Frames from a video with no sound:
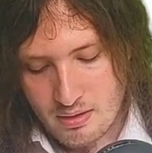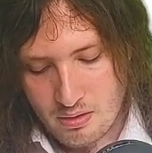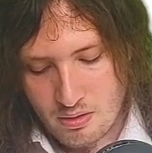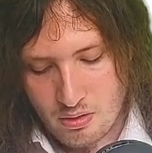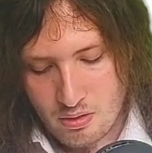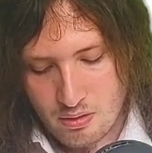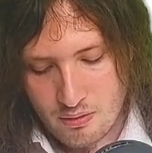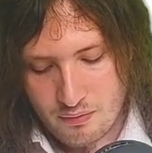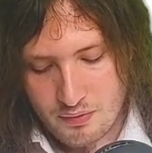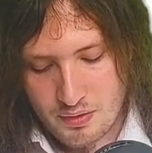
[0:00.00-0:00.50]

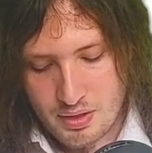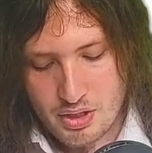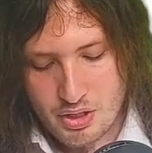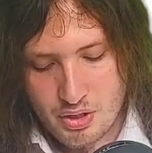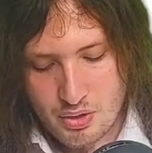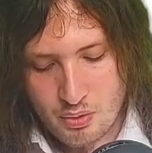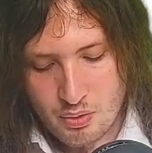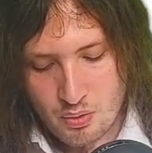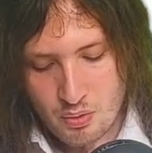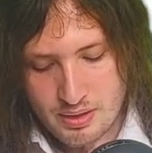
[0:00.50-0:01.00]
of the
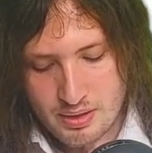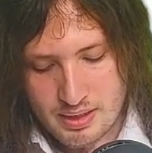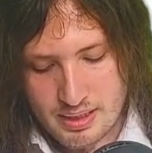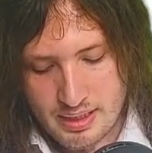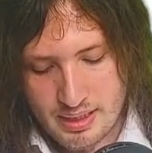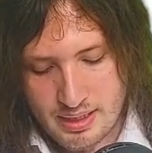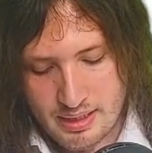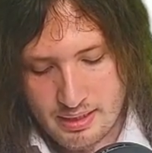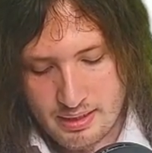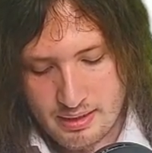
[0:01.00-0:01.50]

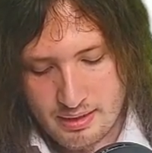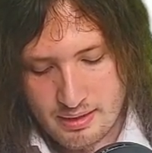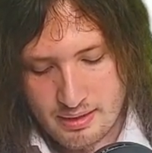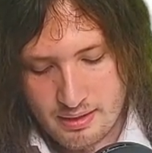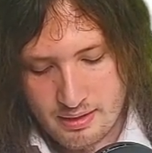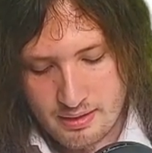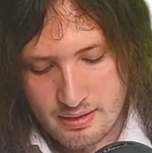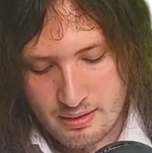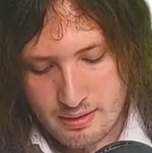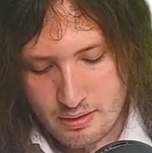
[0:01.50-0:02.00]
shorter
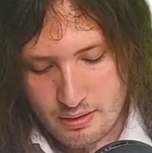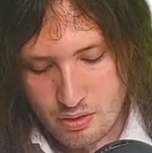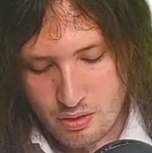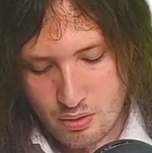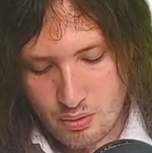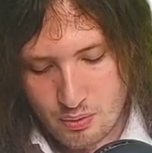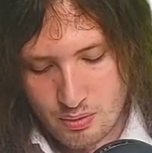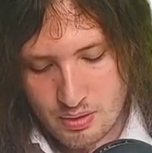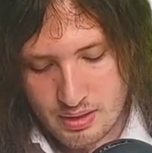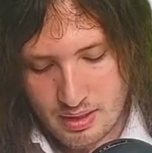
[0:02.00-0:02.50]

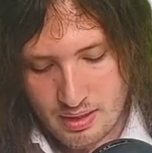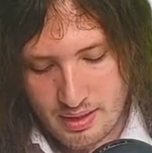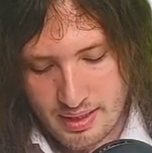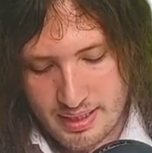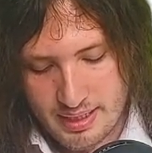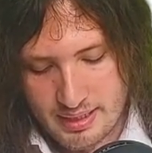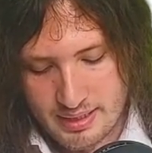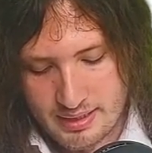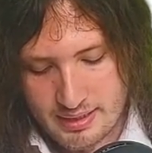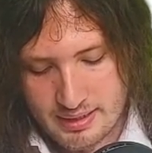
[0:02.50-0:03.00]
two
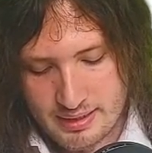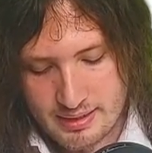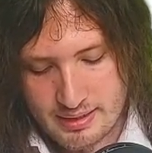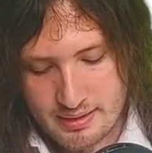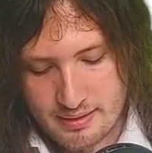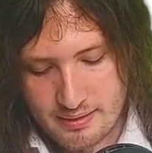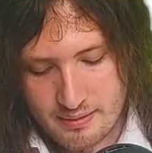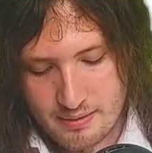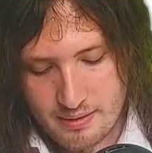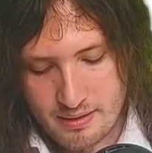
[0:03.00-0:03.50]
sides
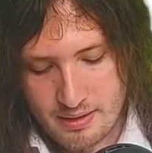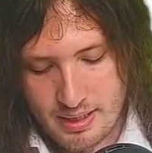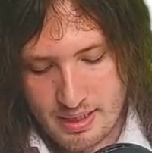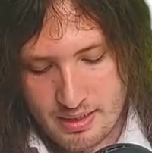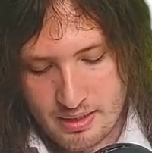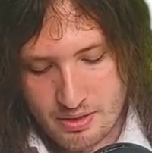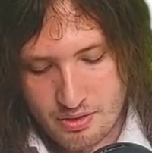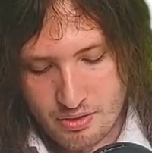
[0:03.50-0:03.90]
in a